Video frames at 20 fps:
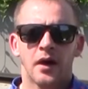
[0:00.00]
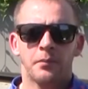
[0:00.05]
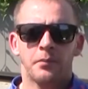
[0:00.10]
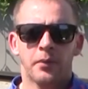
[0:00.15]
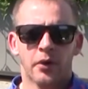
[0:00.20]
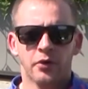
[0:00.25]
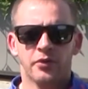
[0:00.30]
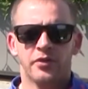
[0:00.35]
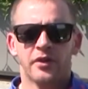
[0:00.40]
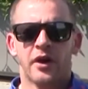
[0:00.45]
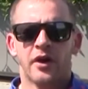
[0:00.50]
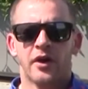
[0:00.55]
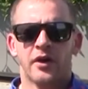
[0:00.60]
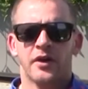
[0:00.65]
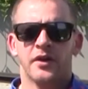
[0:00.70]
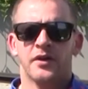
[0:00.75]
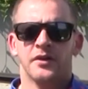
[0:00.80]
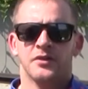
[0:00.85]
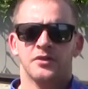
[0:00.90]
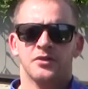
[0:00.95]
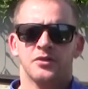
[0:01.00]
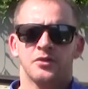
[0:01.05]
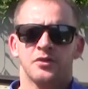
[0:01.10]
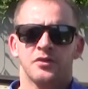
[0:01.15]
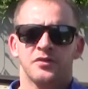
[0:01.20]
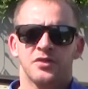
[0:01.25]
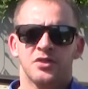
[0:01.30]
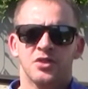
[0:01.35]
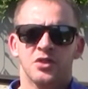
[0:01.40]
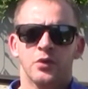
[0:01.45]
Both are
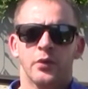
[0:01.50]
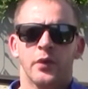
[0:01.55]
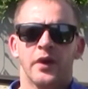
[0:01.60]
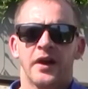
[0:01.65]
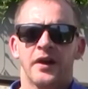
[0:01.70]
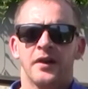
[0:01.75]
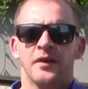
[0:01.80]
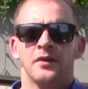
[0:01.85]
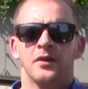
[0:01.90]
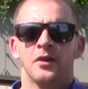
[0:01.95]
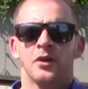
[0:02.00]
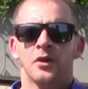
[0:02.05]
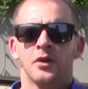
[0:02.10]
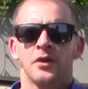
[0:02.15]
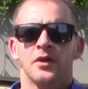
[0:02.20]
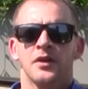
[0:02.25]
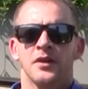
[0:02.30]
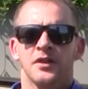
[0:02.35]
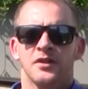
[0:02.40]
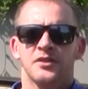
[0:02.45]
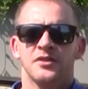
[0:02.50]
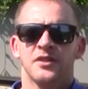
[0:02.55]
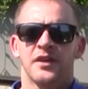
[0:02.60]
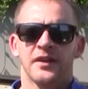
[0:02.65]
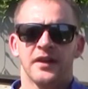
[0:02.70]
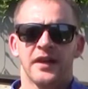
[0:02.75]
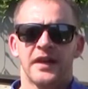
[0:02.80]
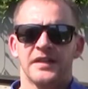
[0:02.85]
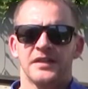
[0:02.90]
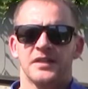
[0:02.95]
sort of square look
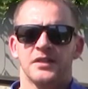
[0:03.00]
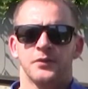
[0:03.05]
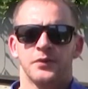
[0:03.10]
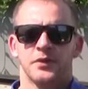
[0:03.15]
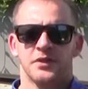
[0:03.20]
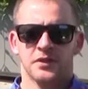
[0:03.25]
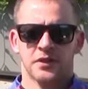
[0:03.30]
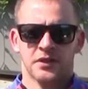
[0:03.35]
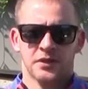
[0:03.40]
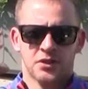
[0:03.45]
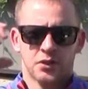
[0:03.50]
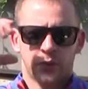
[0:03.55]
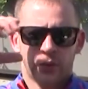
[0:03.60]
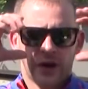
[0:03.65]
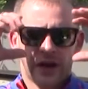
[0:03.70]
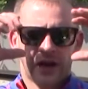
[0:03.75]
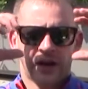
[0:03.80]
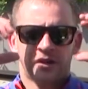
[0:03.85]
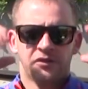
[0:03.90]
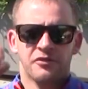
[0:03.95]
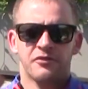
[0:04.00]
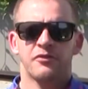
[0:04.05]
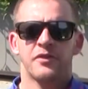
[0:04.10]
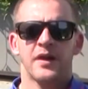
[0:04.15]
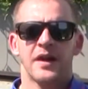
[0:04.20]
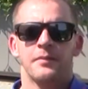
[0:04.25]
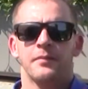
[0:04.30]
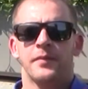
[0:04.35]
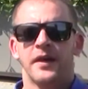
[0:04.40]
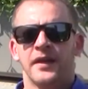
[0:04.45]
sunglasses with a square
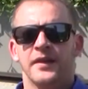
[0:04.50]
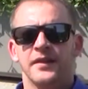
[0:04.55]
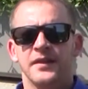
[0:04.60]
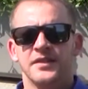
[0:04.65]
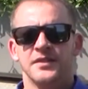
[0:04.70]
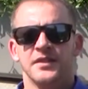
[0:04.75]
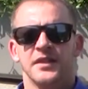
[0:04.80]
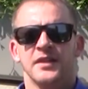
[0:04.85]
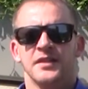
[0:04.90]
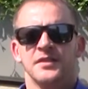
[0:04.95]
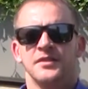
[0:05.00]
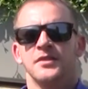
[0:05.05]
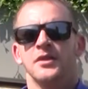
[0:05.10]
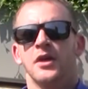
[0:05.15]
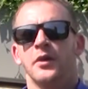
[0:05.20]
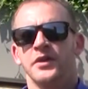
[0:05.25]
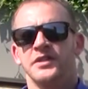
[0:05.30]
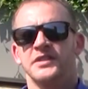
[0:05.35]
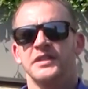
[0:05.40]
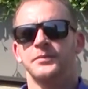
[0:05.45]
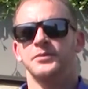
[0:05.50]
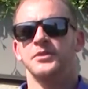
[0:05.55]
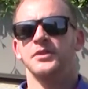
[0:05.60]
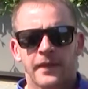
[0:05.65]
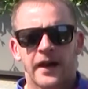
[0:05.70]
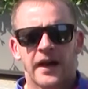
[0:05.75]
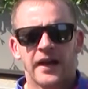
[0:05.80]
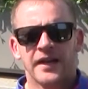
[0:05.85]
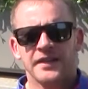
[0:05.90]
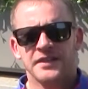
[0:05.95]
frame, and this is no exception.
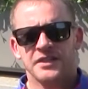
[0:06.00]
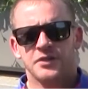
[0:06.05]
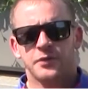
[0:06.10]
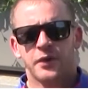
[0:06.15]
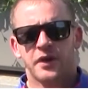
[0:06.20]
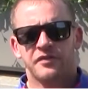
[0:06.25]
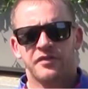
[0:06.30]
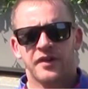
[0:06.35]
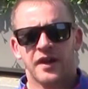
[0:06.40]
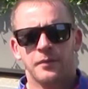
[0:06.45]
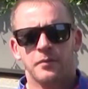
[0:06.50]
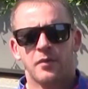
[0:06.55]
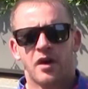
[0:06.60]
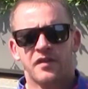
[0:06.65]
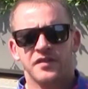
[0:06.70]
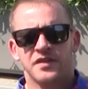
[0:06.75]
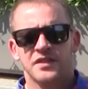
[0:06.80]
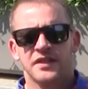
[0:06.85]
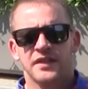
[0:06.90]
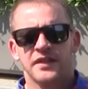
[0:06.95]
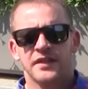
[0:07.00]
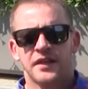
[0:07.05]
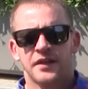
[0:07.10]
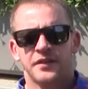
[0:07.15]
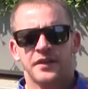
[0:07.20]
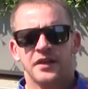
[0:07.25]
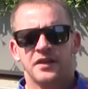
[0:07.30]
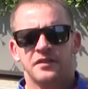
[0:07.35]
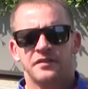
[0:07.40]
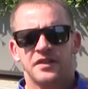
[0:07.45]
I like the square frame, obviously. I
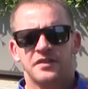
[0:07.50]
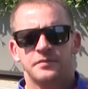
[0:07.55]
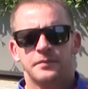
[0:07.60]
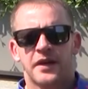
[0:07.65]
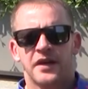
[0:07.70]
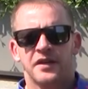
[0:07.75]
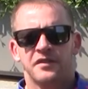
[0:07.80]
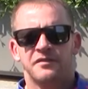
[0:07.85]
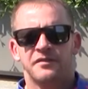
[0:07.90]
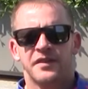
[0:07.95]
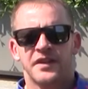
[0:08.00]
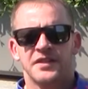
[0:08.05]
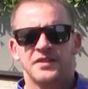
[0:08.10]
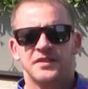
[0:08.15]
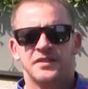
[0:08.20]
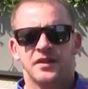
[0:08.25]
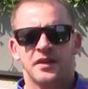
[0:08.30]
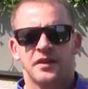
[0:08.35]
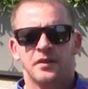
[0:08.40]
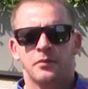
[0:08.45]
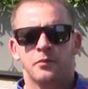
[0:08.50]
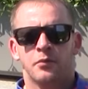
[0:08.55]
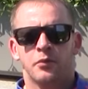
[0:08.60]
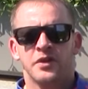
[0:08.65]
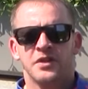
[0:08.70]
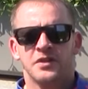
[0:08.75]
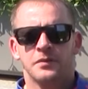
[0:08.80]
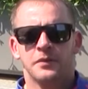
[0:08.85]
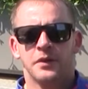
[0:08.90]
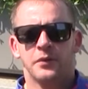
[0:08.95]
think it fits my face
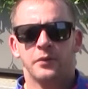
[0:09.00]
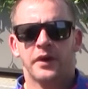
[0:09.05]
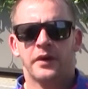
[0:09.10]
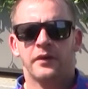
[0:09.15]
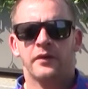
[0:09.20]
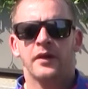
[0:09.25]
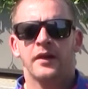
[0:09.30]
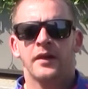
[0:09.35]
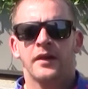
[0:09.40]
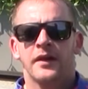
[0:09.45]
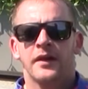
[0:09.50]
reasonably well,